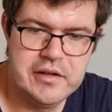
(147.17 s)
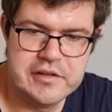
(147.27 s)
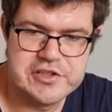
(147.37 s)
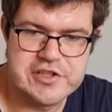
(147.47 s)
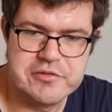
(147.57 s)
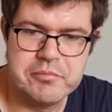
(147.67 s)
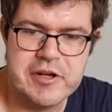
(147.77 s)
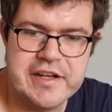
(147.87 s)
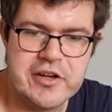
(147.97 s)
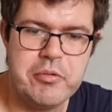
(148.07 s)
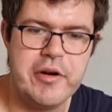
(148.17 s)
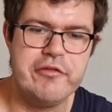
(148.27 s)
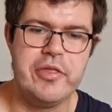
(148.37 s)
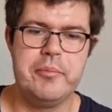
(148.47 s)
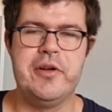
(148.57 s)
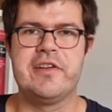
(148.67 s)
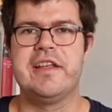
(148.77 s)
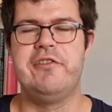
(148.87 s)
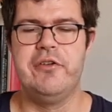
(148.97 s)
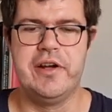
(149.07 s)
Just to read a quote from the book to
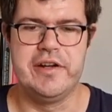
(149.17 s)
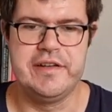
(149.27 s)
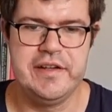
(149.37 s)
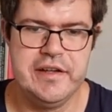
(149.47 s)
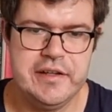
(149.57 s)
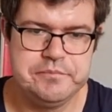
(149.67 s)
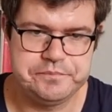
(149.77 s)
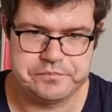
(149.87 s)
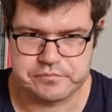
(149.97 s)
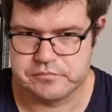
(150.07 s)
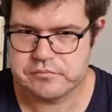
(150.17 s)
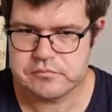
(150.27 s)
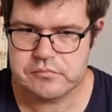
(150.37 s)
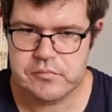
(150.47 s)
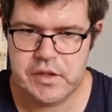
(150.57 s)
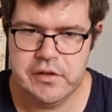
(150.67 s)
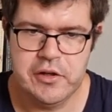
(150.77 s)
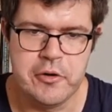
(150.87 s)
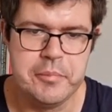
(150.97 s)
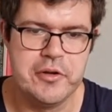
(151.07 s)
give you an idea,
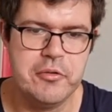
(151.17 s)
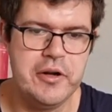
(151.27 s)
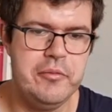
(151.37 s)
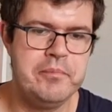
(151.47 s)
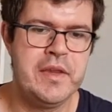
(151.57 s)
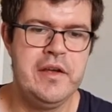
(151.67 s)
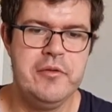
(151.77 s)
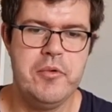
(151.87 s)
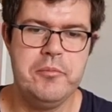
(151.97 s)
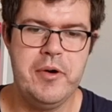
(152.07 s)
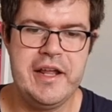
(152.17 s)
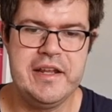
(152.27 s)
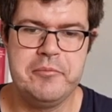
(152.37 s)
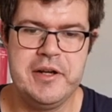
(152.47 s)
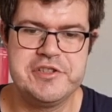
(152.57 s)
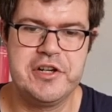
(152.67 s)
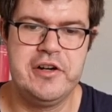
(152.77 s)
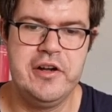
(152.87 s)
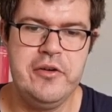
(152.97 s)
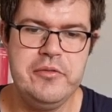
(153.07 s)
open quote, one way in which
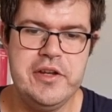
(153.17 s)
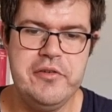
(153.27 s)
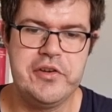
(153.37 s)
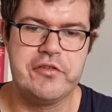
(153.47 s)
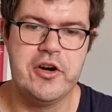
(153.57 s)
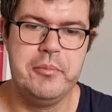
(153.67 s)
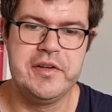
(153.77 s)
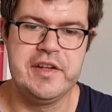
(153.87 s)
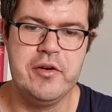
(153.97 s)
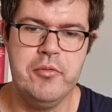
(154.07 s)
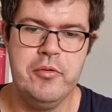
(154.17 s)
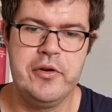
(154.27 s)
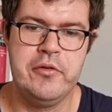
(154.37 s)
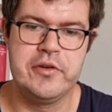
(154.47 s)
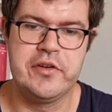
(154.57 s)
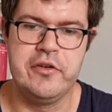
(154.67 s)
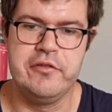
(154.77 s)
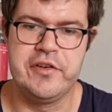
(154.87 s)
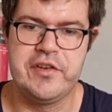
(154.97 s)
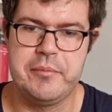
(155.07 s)
our own use of comedy ought not to
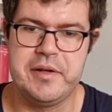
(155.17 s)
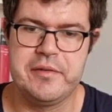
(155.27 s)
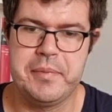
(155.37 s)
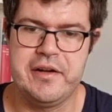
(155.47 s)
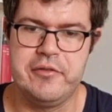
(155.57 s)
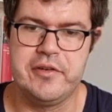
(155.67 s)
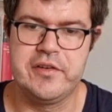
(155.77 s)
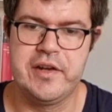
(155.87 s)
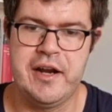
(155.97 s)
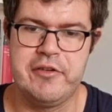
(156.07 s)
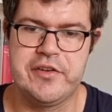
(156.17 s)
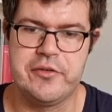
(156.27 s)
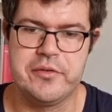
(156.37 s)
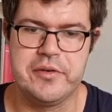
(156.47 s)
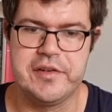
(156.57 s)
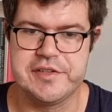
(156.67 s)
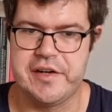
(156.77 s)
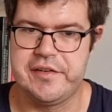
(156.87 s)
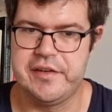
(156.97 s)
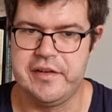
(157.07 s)
overstep its bounds, Aristotle
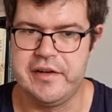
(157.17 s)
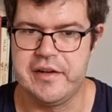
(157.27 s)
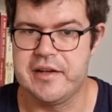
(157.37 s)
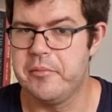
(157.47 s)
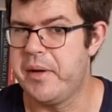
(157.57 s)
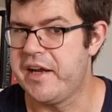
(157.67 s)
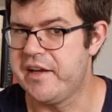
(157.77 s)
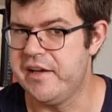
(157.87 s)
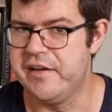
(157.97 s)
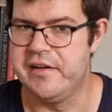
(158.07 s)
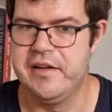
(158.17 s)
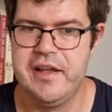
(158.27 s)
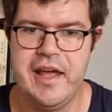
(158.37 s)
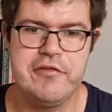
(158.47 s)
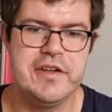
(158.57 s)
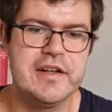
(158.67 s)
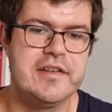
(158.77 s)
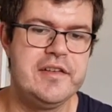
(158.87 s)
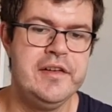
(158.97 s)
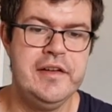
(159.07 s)
suggests in the Nicomachean
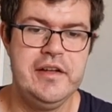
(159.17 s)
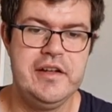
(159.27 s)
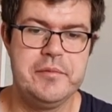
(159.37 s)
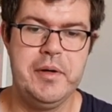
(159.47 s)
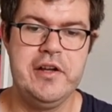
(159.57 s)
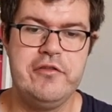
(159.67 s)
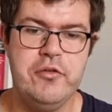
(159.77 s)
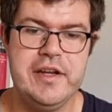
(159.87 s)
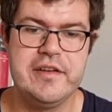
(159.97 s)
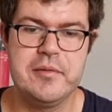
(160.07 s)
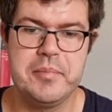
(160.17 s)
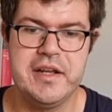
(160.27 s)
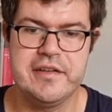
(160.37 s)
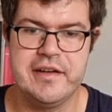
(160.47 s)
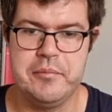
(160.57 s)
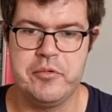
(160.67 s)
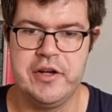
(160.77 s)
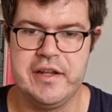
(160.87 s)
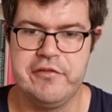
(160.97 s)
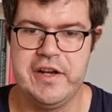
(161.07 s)
Ethics, is by avoiding being
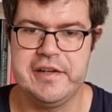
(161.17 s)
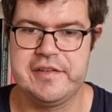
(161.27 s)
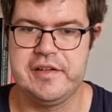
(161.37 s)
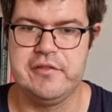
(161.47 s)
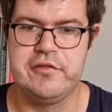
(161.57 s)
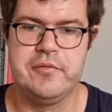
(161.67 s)
deliberately offensive.